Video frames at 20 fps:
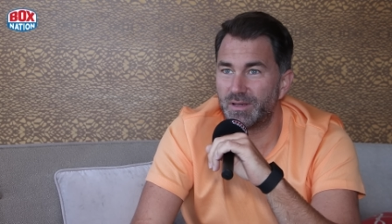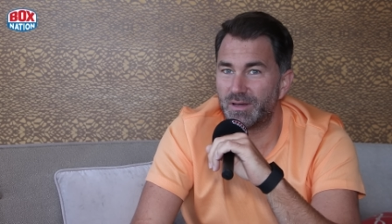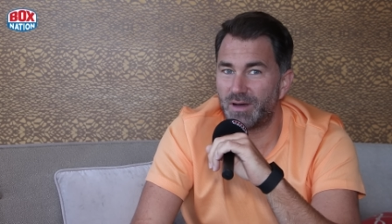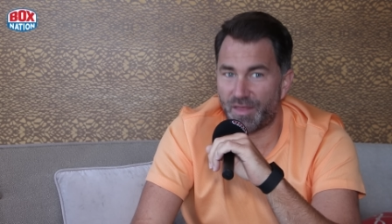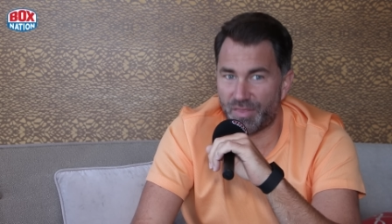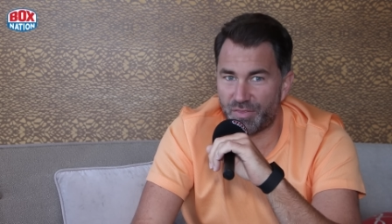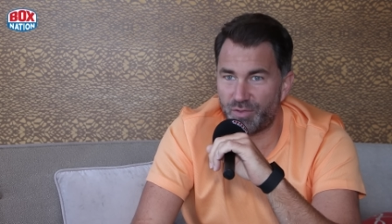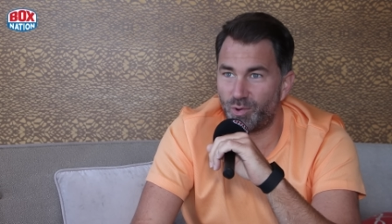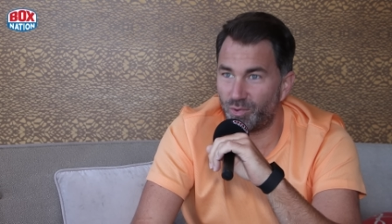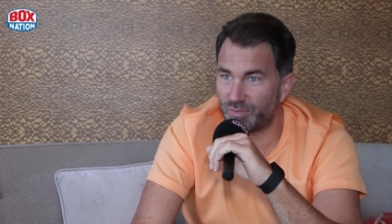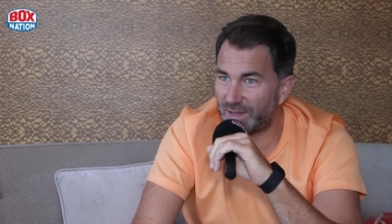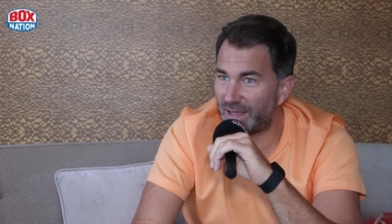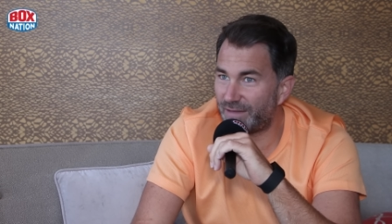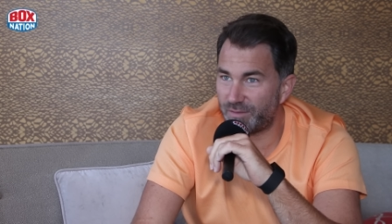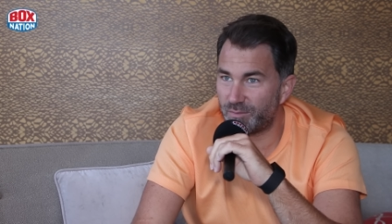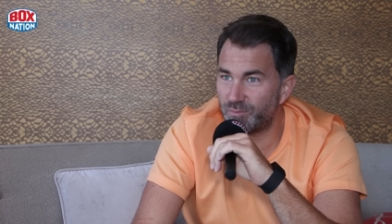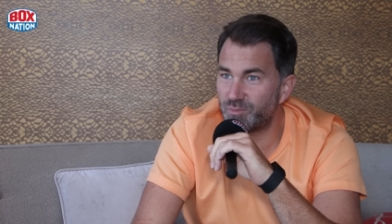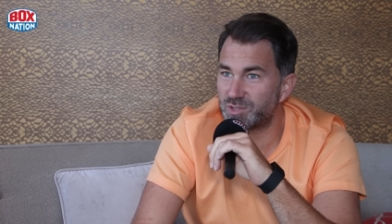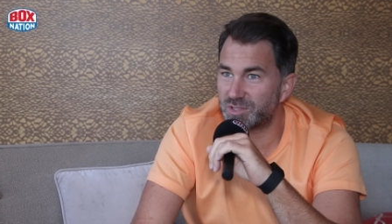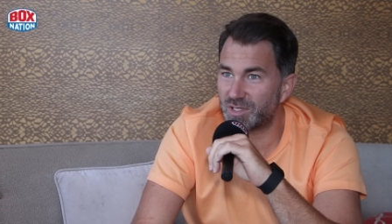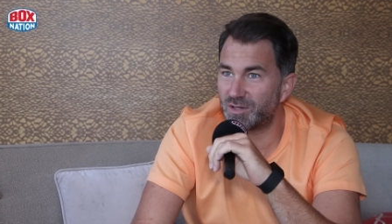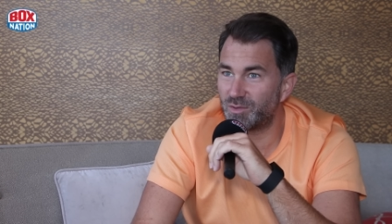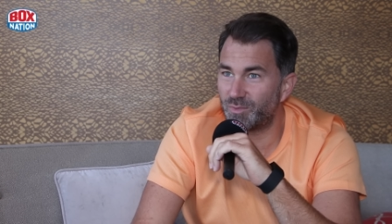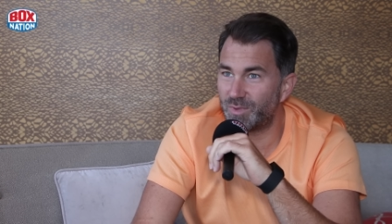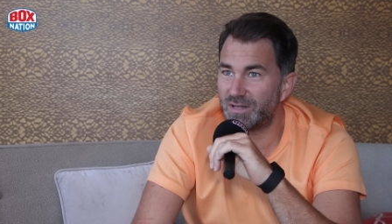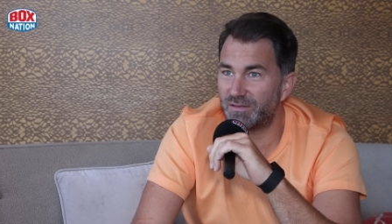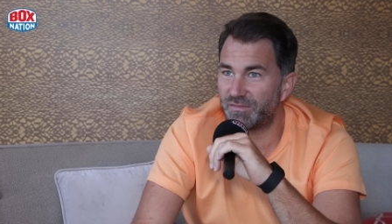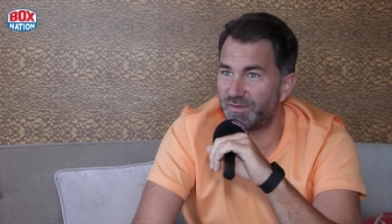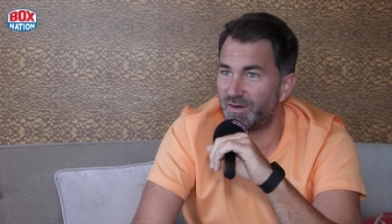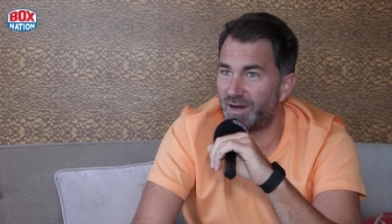I thought Devin was going to
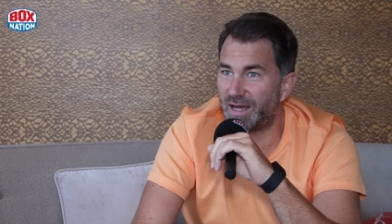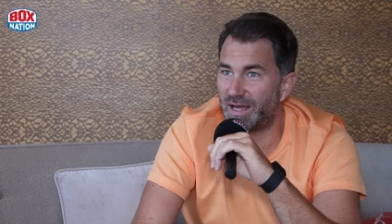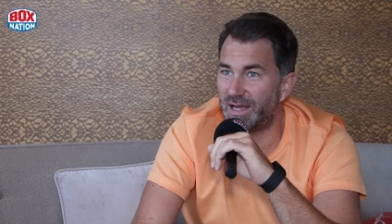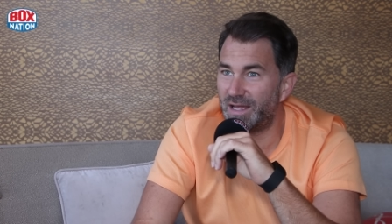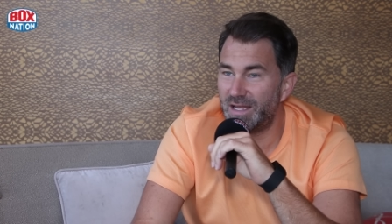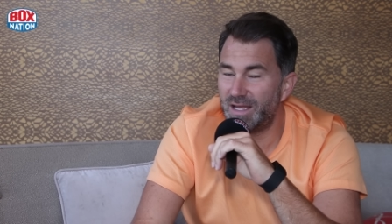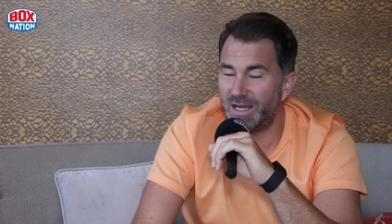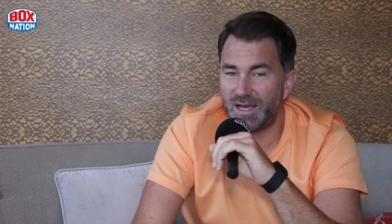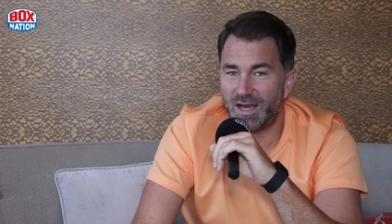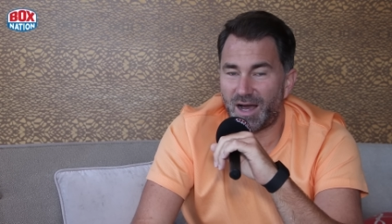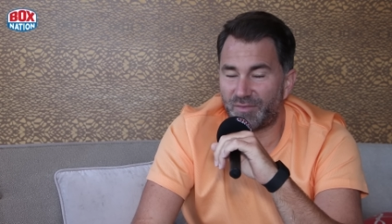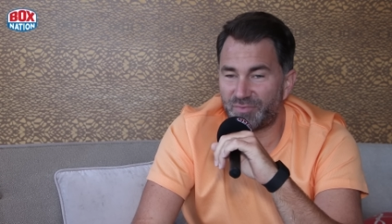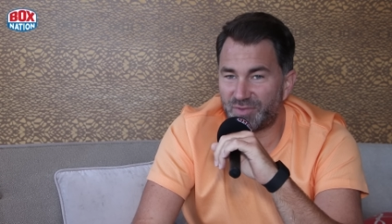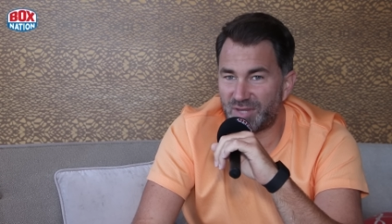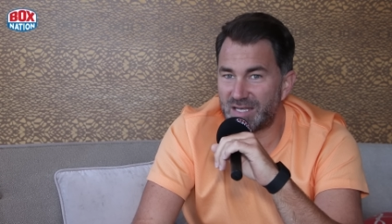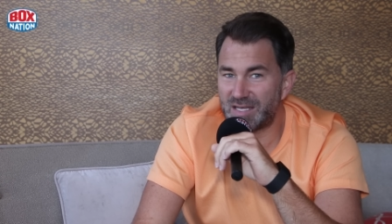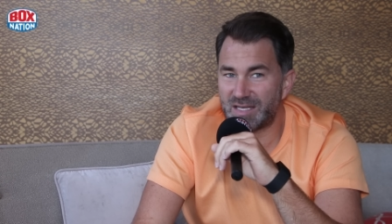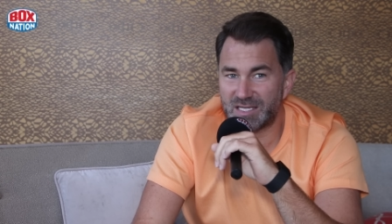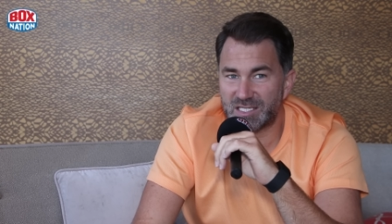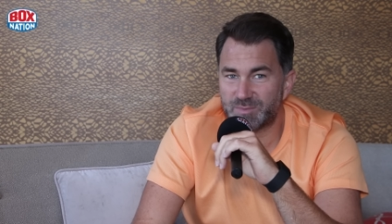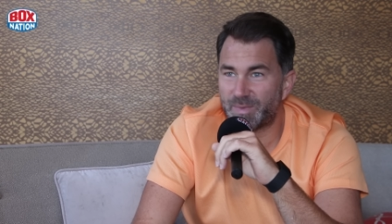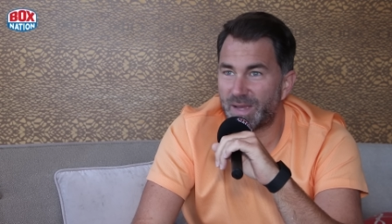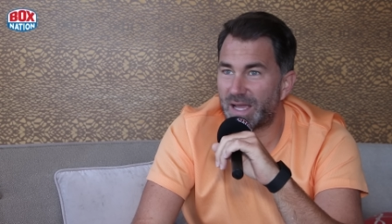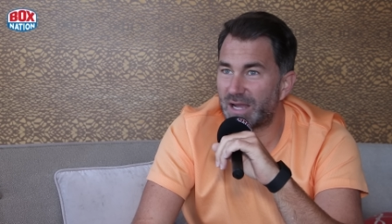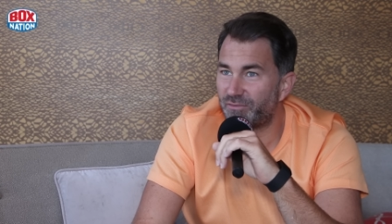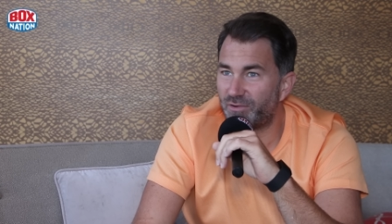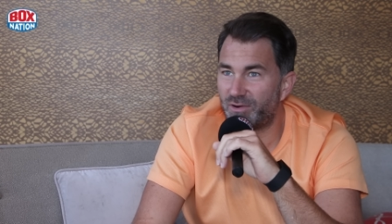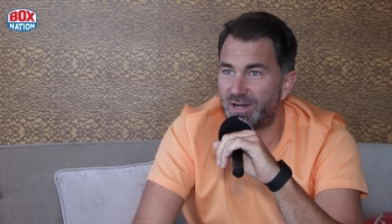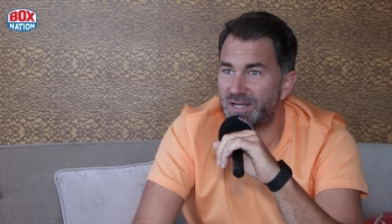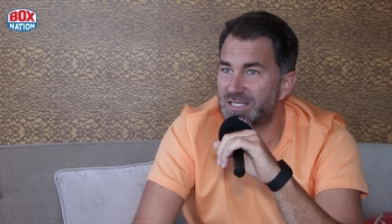win the fight. I didn't
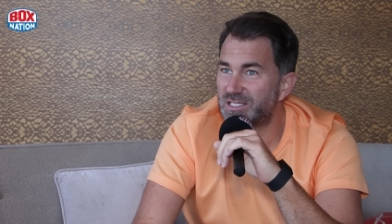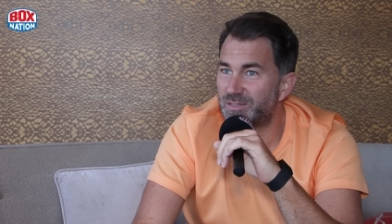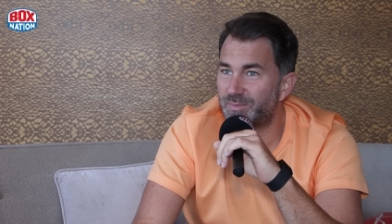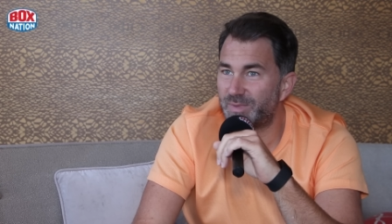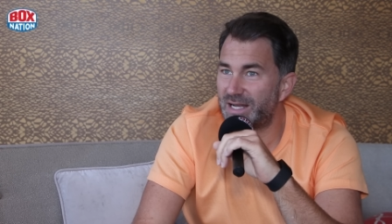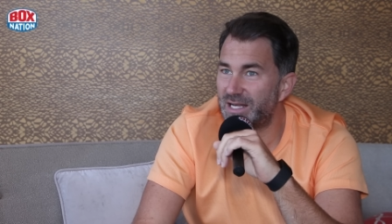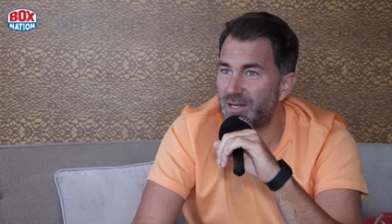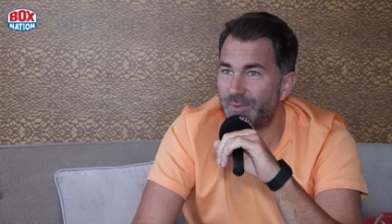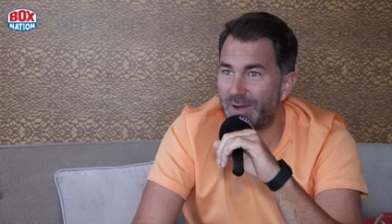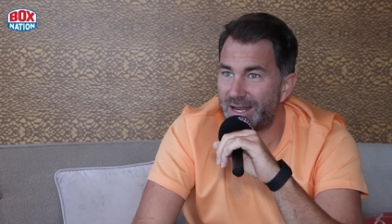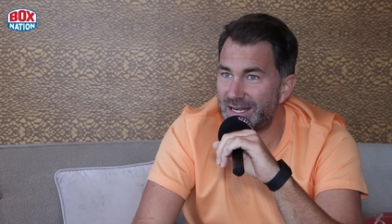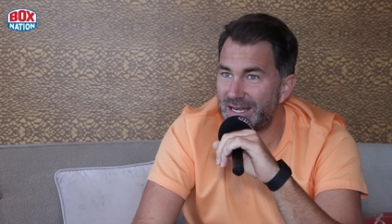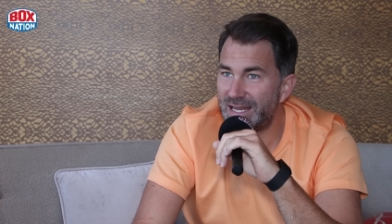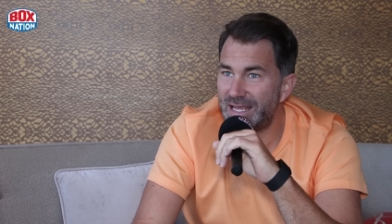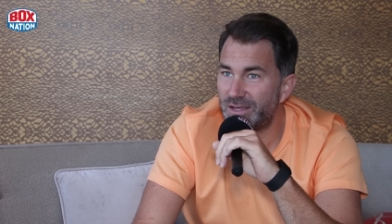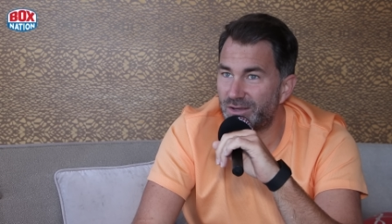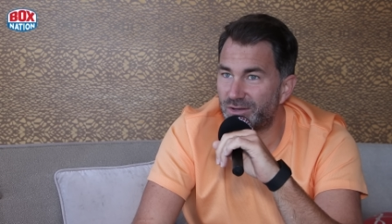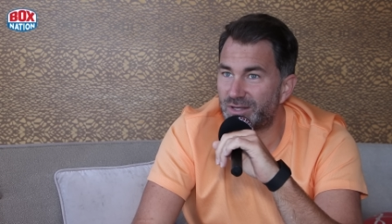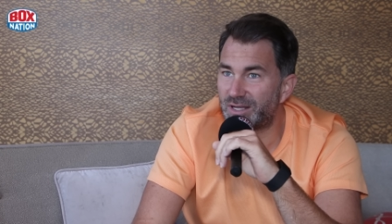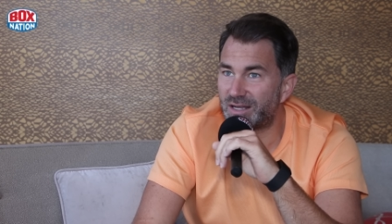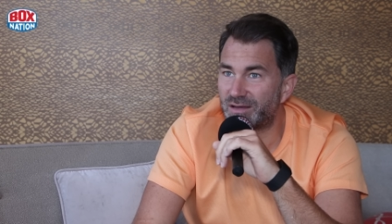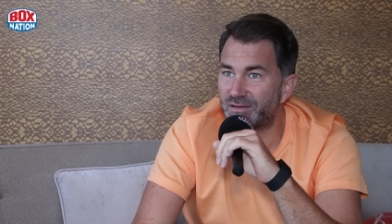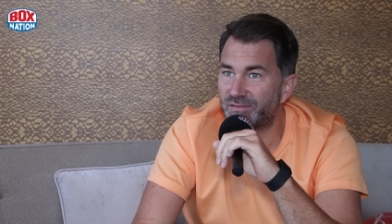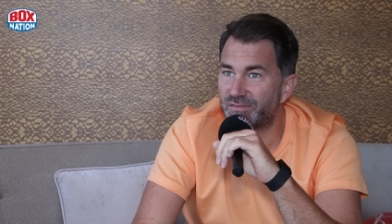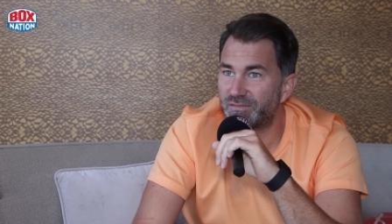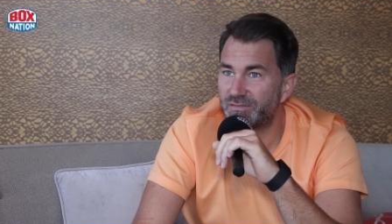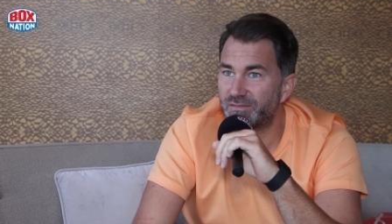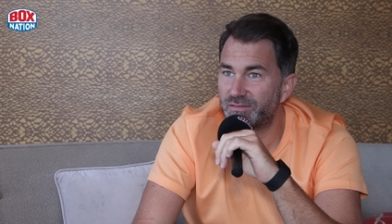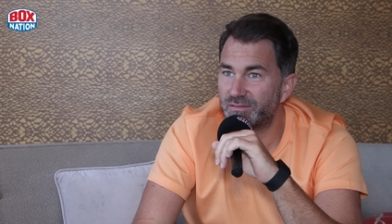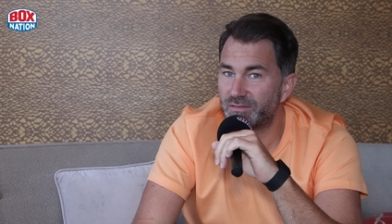expect Ryan to be anywhere near good
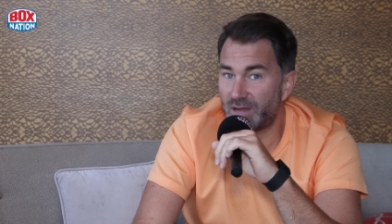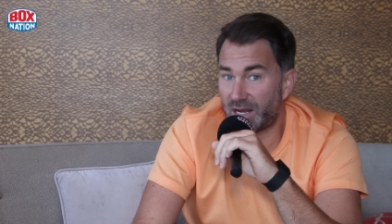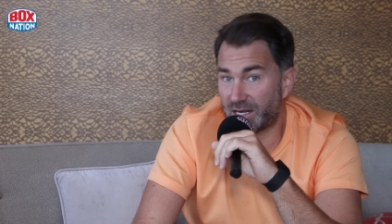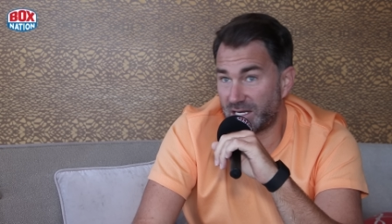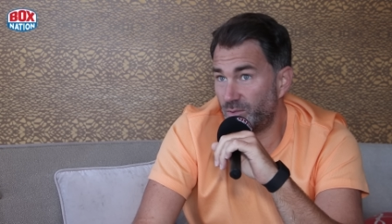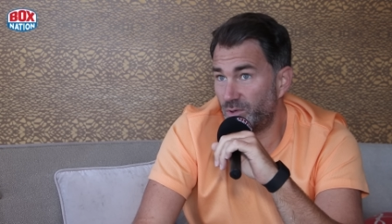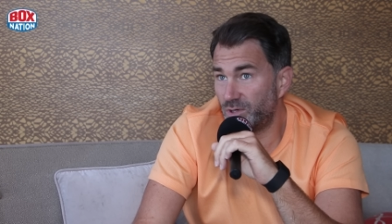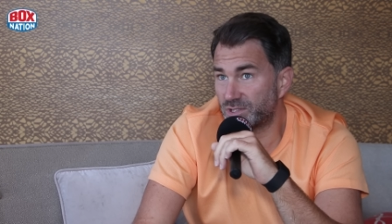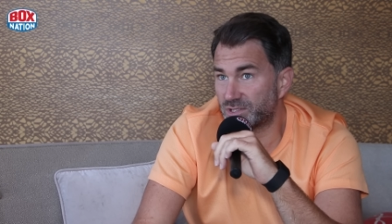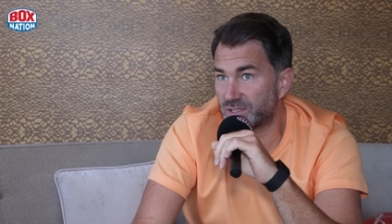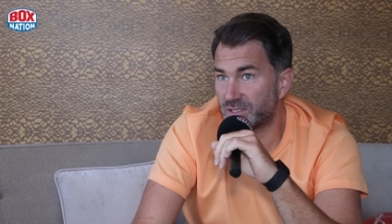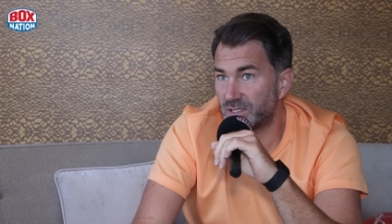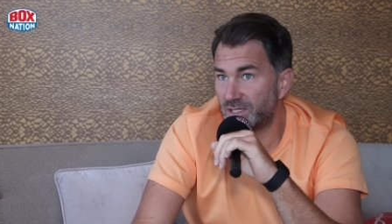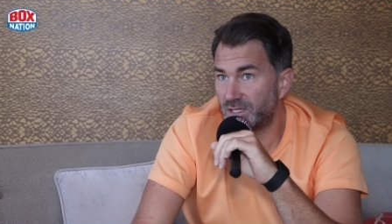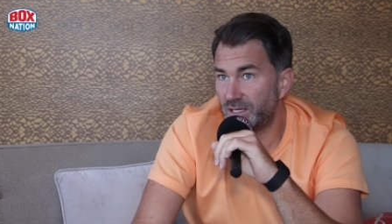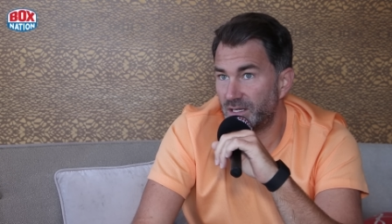enough, and he was.